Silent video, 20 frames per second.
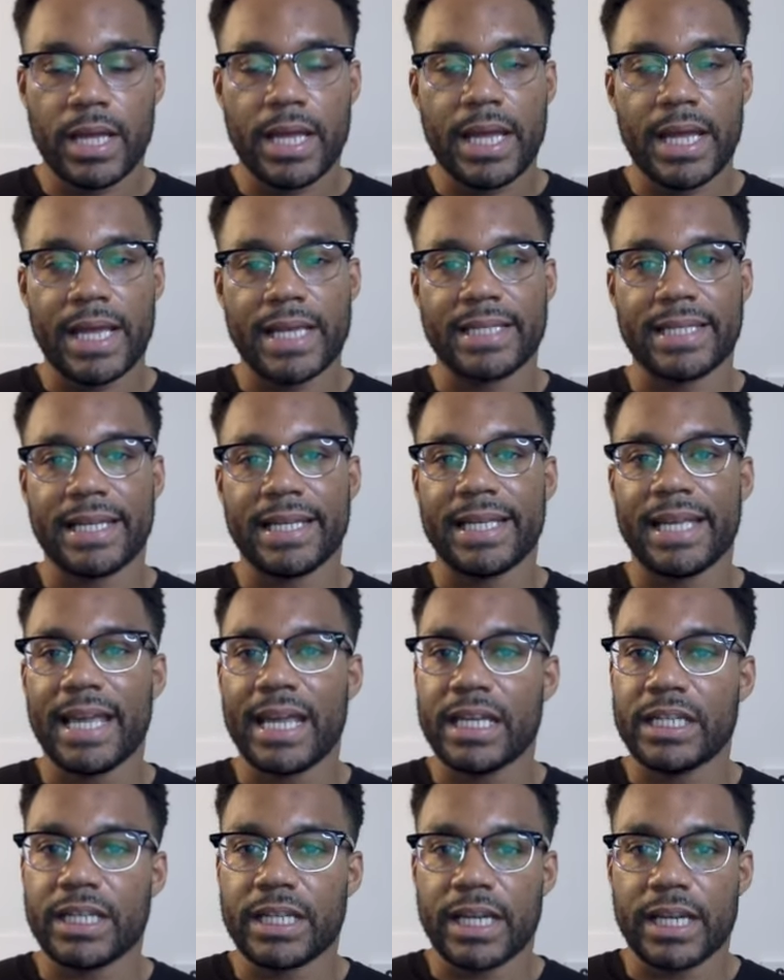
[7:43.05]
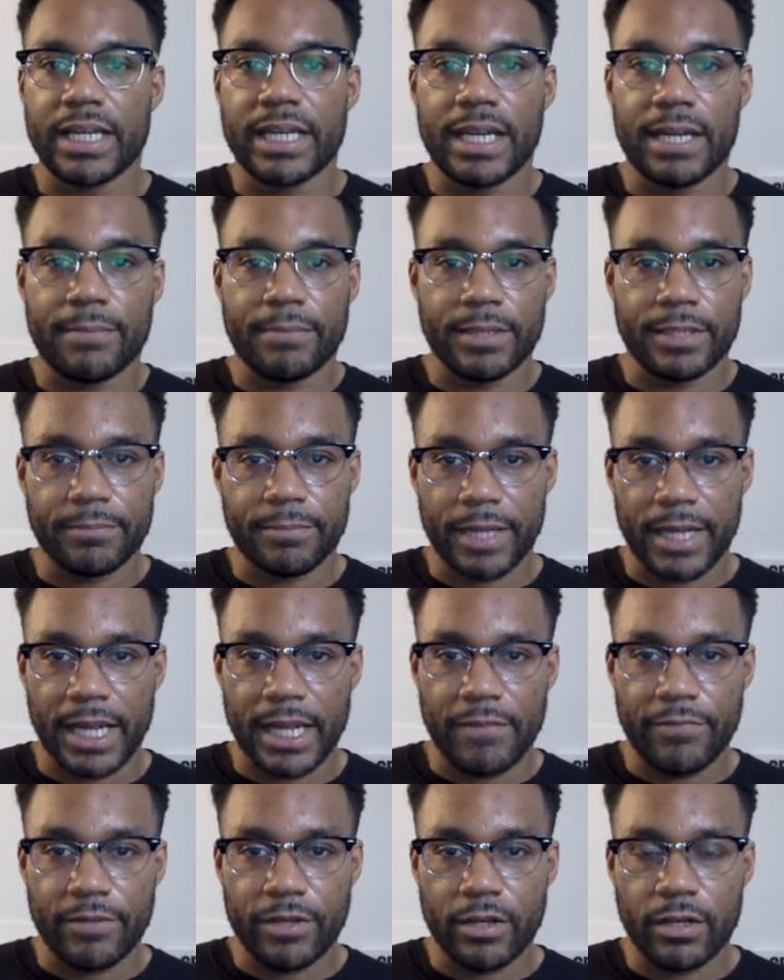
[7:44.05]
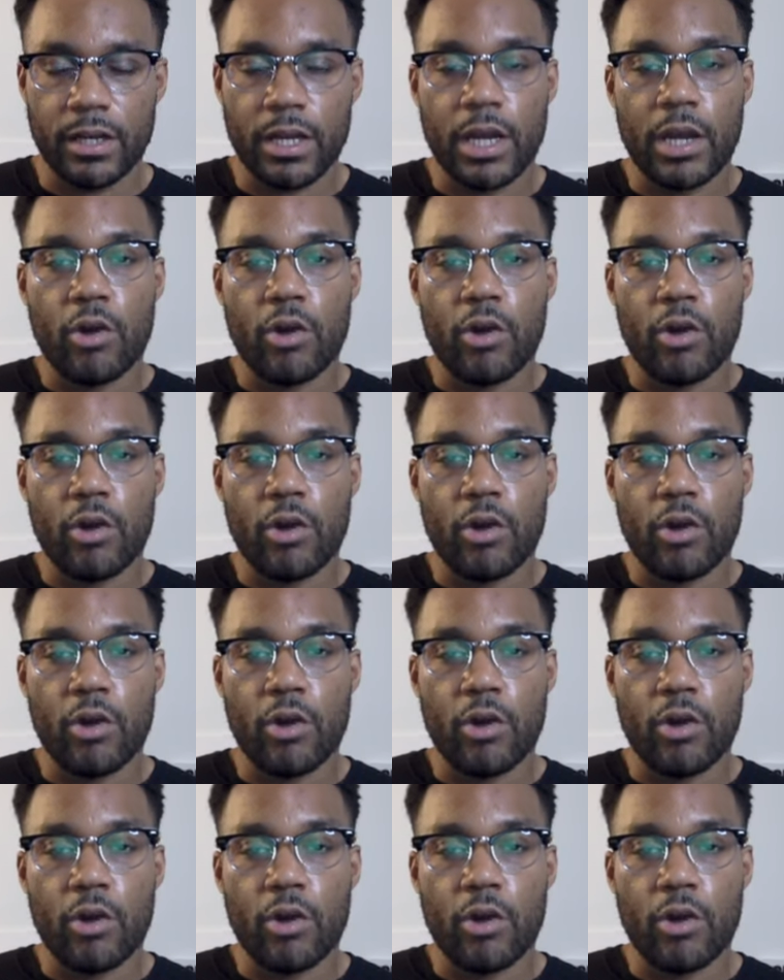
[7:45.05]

is engaging in enabling behavior.